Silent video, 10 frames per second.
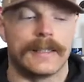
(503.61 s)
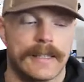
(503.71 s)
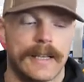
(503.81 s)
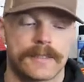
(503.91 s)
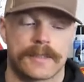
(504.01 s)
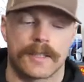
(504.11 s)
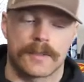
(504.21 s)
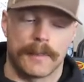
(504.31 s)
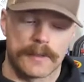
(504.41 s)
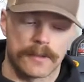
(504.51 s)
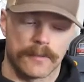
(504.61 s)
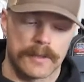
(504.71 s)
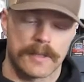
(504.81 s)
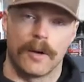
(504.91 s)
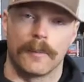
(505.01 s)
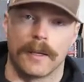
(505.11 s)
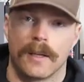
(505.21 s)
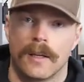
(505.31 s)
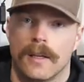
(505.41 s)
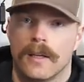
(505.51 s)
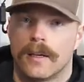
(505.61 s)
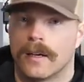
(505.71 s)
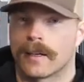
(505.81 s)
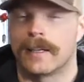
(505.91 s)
Yes, it's expensive. This helmet, uh,